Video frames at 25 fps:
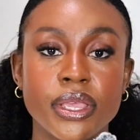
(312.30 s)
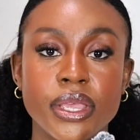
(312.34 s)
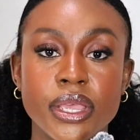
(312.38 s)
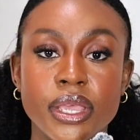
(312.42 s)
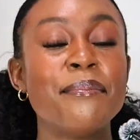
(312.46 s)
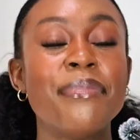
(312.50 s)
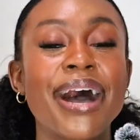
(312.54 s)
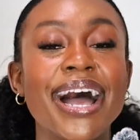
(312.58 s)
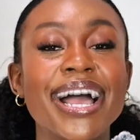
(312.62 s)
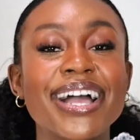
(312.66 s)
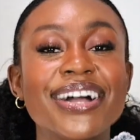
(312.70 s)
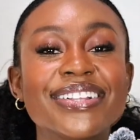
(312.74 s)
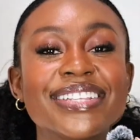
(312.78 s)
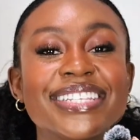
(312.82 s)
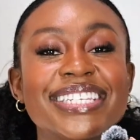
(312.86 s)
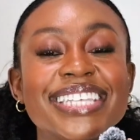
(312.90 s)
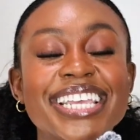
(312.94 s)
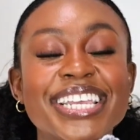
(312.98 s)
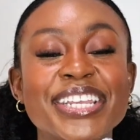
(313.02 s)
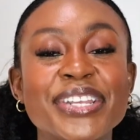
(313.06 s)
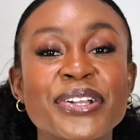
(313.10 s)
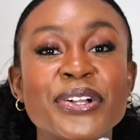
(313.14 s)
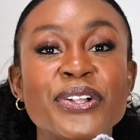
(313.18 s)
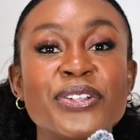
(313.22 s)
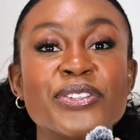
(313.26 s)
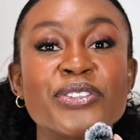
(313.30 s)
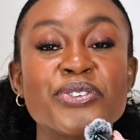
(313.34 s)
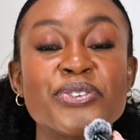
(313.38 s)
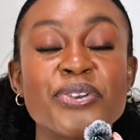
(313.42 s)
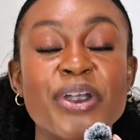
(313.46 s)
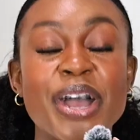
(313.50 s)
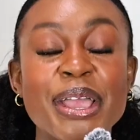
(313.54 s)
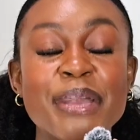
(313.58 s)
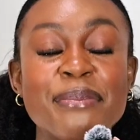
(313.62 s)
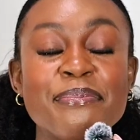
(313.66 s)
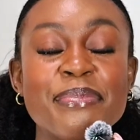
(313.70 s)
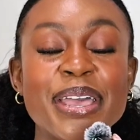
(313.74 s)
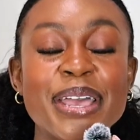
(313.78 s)
Biotinol
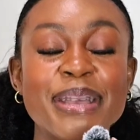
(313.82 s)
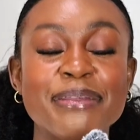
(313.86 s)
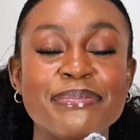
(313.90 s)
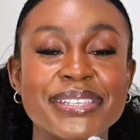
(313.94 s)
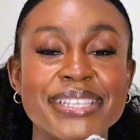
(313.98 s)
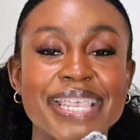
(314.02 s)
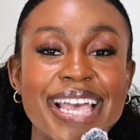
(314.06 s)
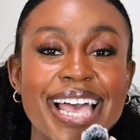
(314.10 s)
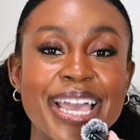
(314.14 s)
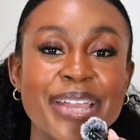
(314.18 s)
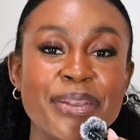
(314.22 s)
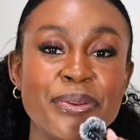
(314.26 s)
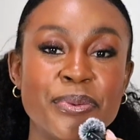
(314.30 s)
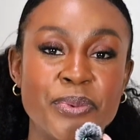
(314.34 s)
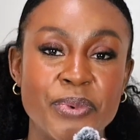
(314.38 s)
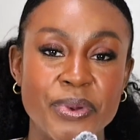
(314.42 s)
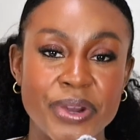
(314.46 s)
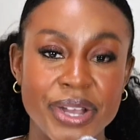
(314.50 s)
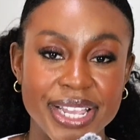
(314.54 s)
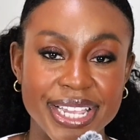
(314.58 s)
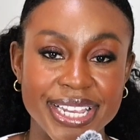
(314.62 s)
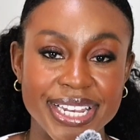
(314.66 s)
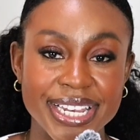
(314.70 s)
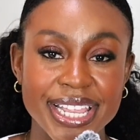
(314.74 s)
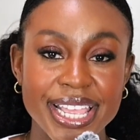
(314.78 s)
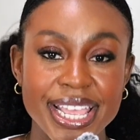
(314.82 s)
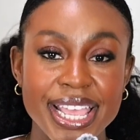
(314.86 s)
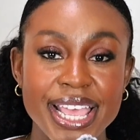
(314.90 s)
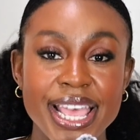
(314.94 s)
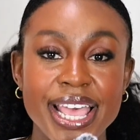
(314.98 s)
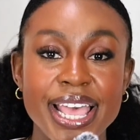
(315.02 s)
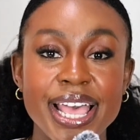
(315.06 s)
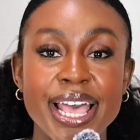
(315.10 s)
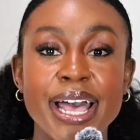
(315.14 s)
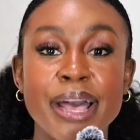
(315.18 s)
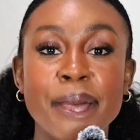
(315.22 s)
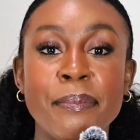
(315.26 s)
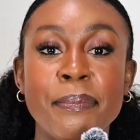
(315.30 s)
tripeptide 1,
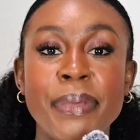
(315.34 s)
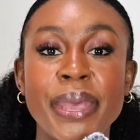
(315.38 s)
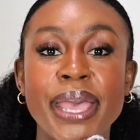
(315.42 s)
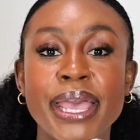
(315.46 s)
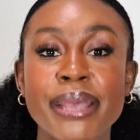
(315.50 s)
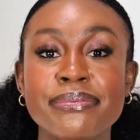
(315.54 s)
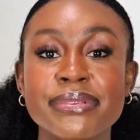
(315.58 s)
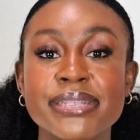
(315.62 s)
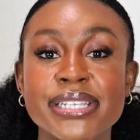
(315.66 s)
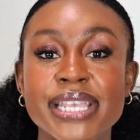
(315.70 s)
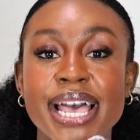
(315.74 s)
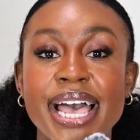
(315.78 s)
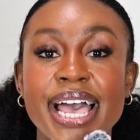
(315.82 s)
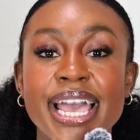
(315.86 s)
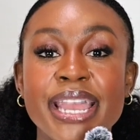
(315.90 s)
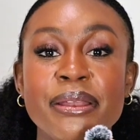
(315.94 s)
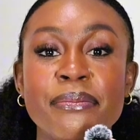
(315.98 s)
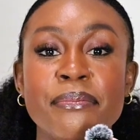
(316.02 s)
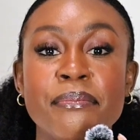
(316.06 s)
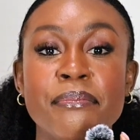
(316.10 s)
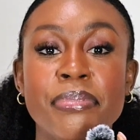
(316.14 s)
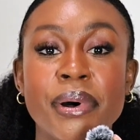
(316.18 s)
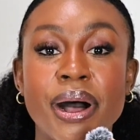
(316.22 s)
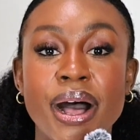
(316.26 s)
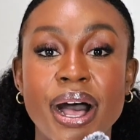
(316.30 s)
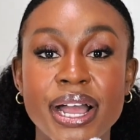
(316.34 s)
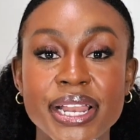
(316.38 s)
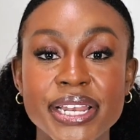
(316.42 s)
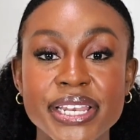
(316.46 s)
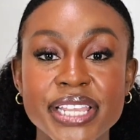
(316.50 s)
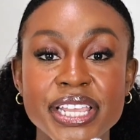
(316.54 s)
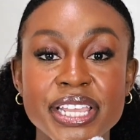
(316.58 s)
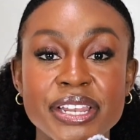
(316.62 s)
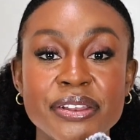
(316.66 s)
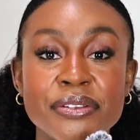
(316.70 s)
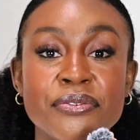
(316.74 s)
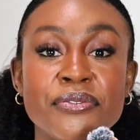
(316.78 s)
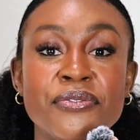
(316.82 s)
a peptide
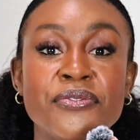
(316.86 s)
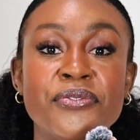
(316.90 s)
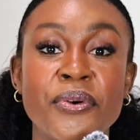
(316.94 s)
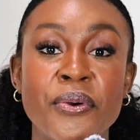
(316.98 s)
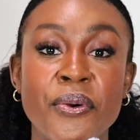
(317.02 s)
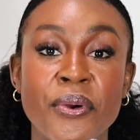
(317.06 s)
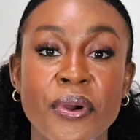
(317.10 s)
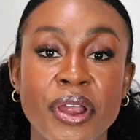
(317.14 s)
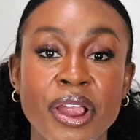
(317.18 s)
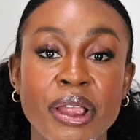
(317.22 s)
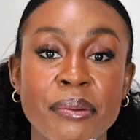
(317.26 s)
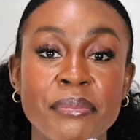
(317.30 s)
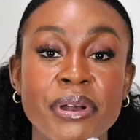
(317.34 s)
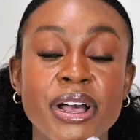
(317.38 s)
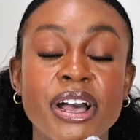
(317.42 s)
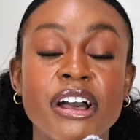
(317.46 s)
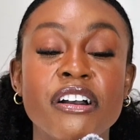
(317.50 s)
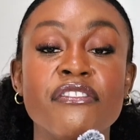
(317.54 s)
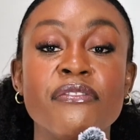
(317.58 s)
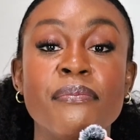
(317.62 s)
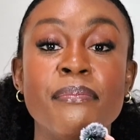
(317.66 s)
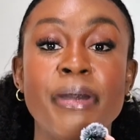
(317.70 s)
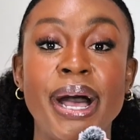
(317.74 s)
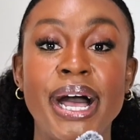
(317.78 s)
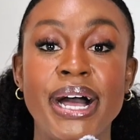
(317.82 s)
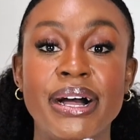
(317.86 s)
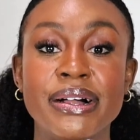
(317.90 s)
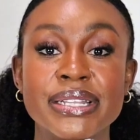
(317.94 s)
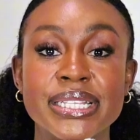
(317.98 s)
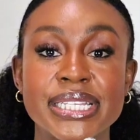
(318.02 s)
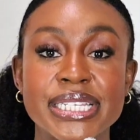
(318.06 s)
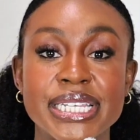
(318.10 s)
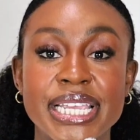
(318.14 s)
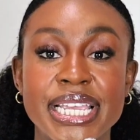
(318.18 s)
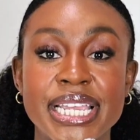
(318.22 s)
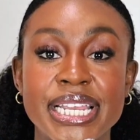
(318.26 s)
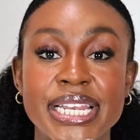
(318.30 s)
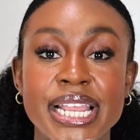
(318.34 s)
bonded form of
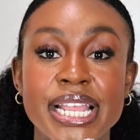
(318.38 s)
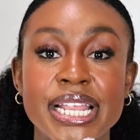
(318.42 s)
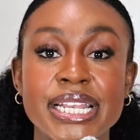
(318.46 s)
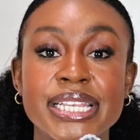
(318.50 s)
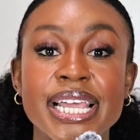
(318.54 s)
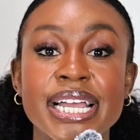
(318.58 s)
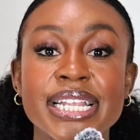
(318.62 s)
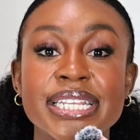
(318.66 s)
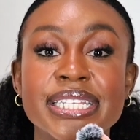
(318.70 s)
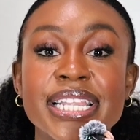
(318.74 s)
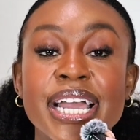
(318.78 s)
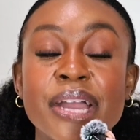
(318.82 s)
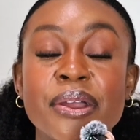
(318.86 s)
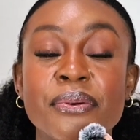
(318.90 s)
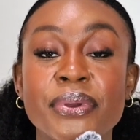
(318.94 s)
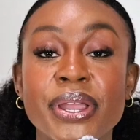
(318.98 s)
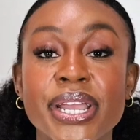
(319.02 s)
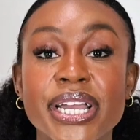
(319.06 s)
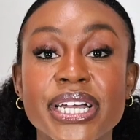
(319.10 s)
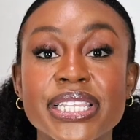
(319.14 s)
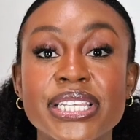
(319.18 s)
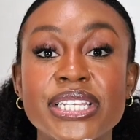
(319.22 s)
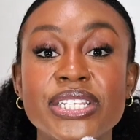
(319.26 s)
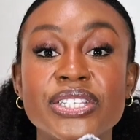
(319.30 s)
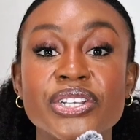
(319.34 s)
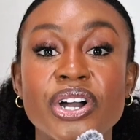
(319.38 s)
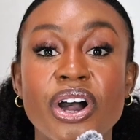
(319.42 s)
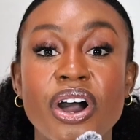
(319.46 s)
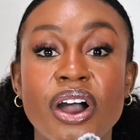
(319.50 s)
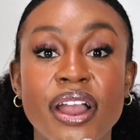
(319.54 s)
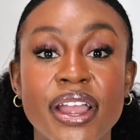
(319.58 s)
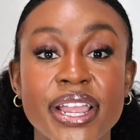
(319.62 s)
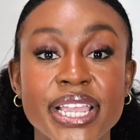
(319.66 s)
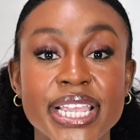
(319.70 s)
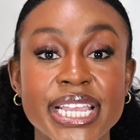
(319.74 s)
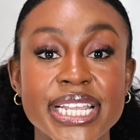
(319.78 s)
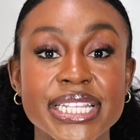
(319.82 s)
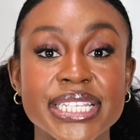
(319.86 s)
biotin that directly
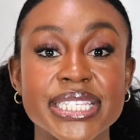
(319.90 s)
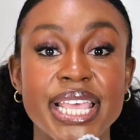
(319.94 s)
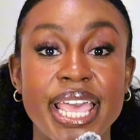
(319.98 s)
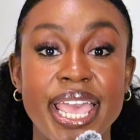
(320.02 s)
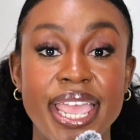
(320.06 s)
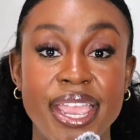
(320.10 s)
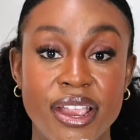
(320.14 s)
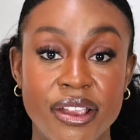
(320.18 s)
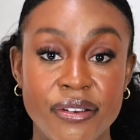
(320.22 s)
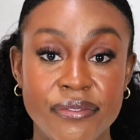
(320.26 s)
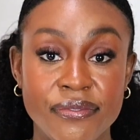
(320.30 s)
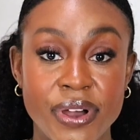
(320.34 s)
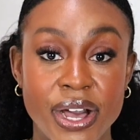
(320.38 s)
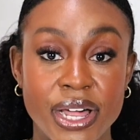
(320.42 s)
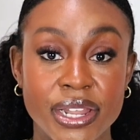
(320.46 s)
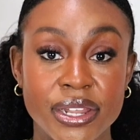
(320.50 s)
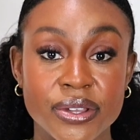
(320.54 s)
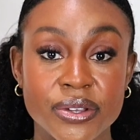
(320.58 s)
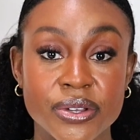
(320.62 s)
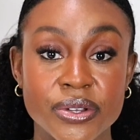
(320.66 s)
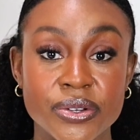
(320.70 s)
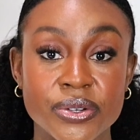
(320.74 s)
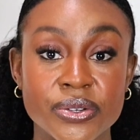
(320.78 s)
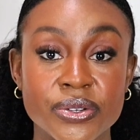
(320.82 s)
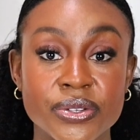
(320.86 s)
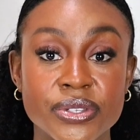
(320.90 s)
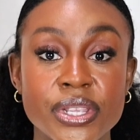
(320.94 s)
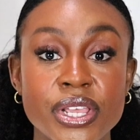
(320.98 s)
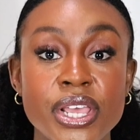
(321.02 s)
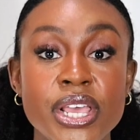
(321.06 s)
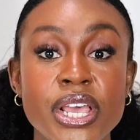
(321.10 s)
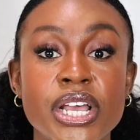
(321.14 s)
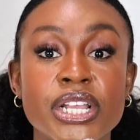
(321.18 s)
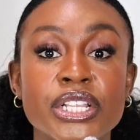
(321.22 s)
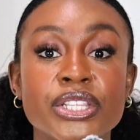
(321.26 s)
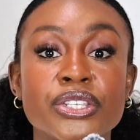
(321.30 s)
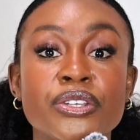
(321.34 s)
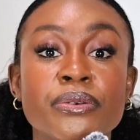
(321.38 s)
targets hair follicles
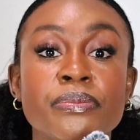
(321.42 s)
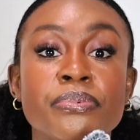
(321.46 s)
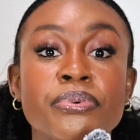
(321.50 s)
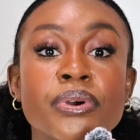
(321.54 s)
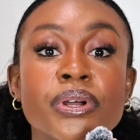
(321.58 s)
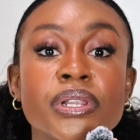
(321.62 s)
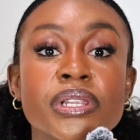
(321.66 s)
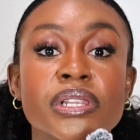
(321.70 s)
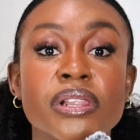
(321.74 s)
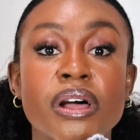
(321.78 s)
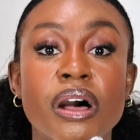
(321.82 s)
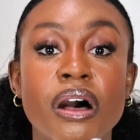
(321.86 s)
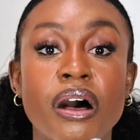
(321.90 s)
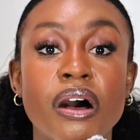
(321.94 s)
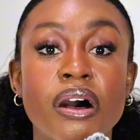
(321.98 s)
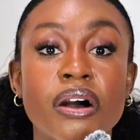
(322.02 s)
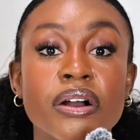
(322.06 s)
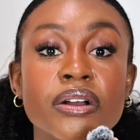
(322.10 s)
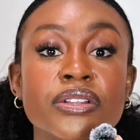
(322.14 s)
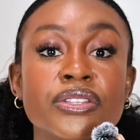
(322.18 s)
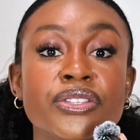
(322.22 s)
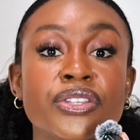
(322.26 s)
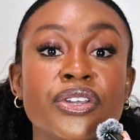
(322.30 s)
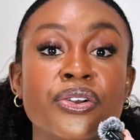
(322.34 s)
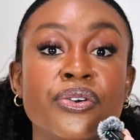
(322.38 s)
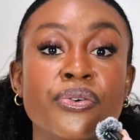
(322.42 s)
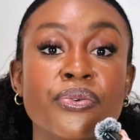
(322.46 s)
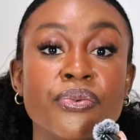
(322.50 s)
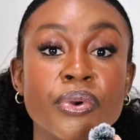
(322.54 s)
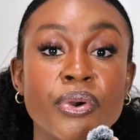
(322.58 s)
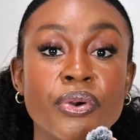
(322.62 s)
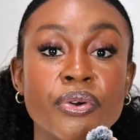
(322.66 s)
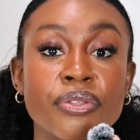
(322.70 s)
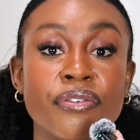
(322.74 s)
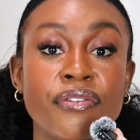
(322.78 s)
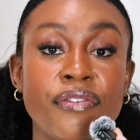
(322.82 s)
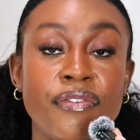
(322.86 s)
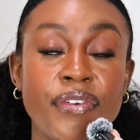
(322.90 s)
to prolong the
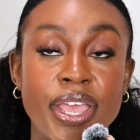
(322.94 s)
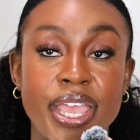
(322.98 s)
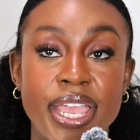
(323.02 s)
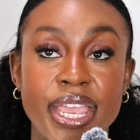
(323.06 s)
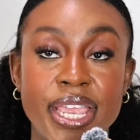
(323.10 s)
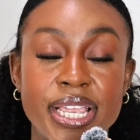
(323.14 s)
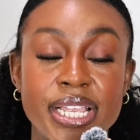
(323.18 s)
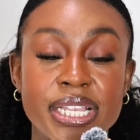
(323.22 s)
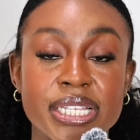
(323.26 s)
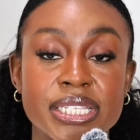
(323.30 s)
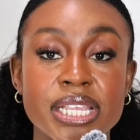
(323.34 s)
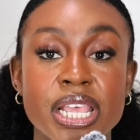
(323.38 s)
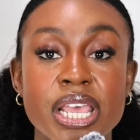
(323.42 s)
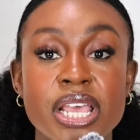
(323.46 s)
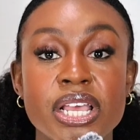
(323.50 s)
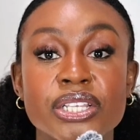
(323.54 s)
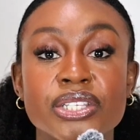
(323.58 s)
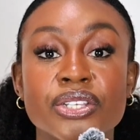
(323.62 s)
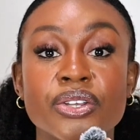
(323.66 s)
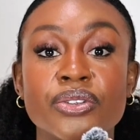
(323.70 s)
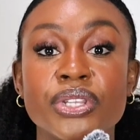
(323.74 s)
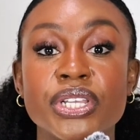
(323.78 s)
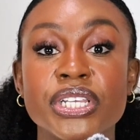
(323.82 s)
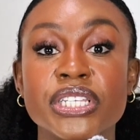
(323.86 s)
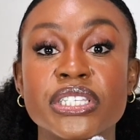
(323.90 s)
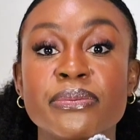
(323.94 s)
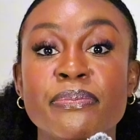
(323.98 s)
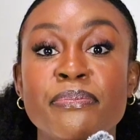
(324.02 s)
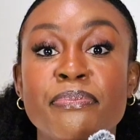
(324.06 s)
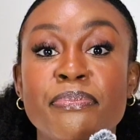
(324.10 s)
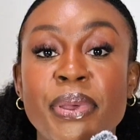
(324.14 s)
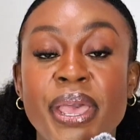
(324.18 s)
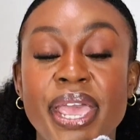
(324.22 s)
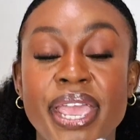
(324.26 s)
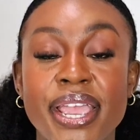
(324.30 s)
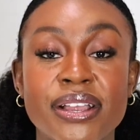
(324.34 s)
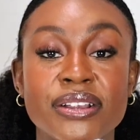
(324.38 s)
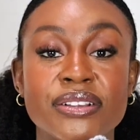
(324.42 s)
growth phase. So this
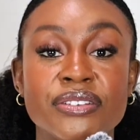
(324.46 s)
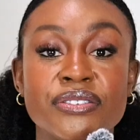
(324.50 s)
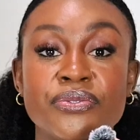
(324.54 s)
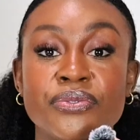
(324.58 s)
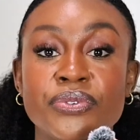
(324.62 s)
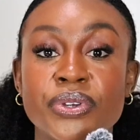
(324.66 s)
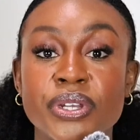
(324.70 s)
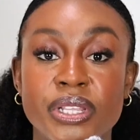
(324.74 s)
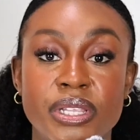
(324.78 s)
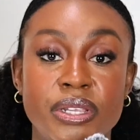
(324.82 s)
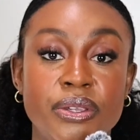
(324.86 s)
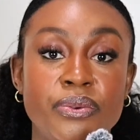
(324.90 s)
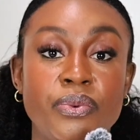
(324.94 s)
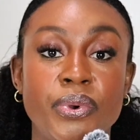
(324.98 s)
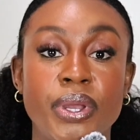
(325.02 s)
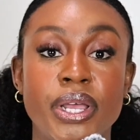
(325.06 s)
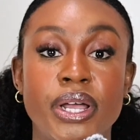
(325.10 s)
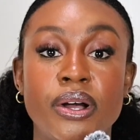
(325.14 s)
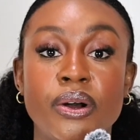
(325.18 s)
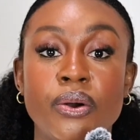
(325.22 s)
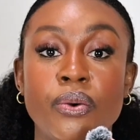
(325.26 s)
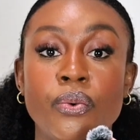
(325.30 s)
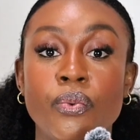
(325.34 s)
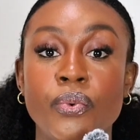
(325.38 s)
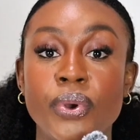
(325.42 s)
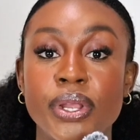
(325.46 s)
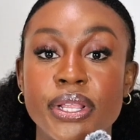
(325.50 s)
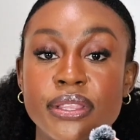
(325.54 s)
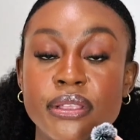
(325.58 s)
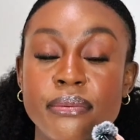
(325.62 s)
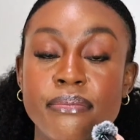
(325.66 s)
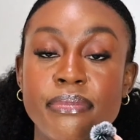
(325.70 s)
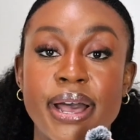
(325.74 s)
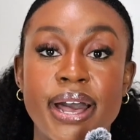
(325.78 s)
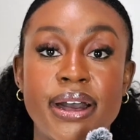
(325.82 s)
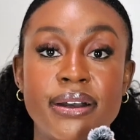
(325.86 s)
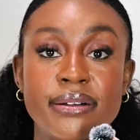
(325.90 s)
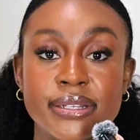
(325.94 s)
pairs really well with the
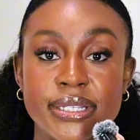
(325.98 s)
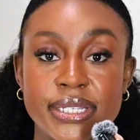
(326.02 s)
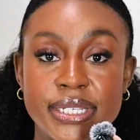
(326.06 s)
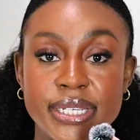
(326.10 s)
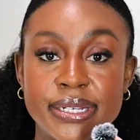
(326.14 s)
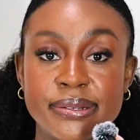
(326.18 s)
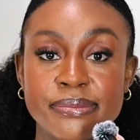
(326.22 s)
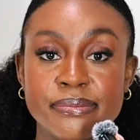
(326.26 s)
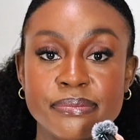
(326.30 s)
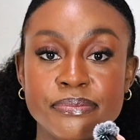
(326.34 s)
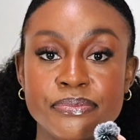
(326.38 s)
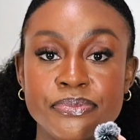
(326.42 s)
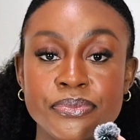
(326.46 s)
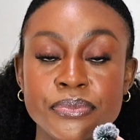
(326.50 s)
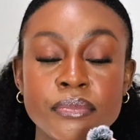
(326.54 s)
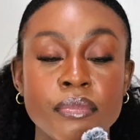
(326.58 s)
biotin.